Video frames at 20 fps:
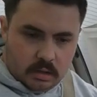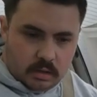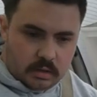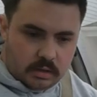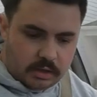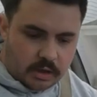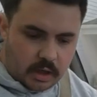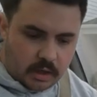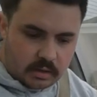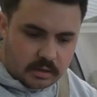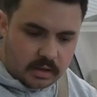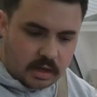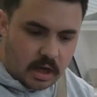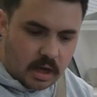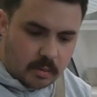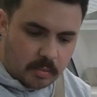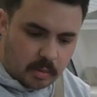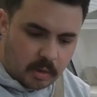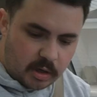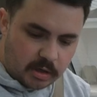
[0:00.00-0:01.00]
Check
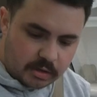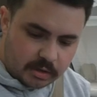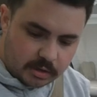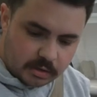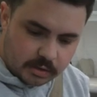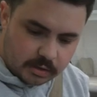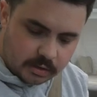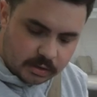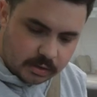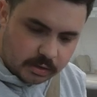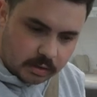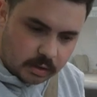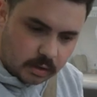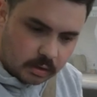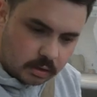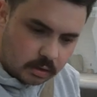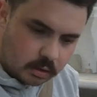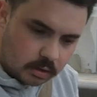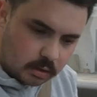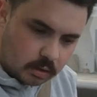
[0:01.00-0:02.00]
tire pressures,
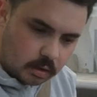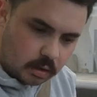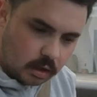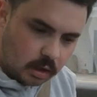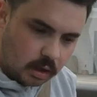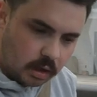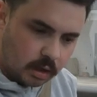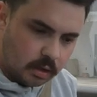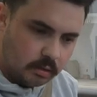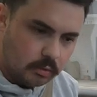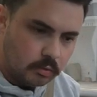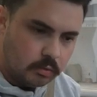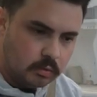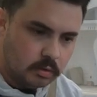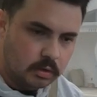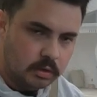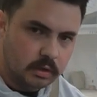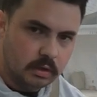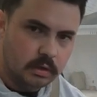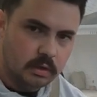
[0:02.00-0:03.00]
they're all
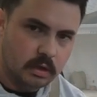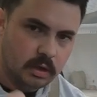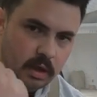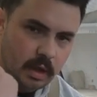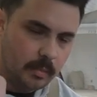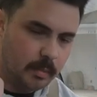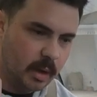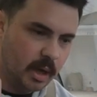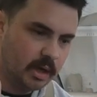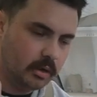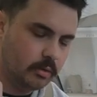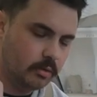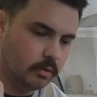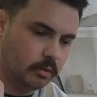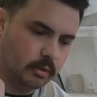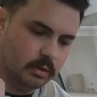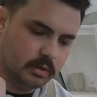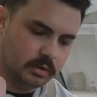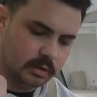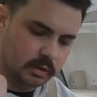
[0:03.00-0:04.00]
good. That back
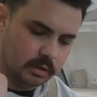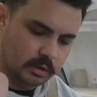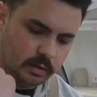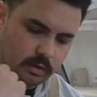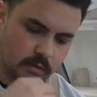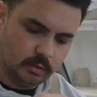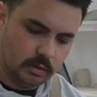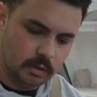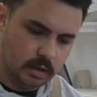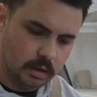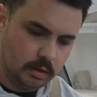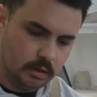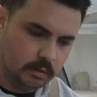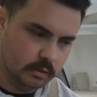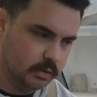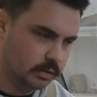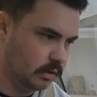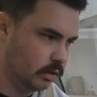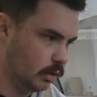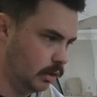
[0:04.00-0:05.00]
corner is a little low,
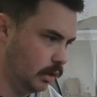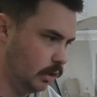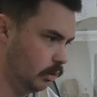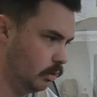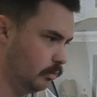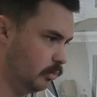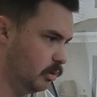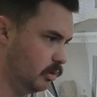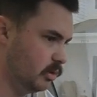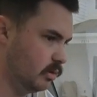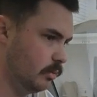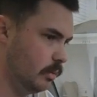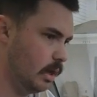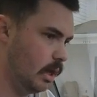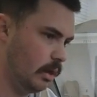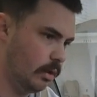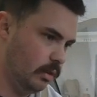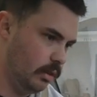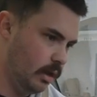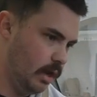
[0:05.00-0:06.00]
so I gotta put some air in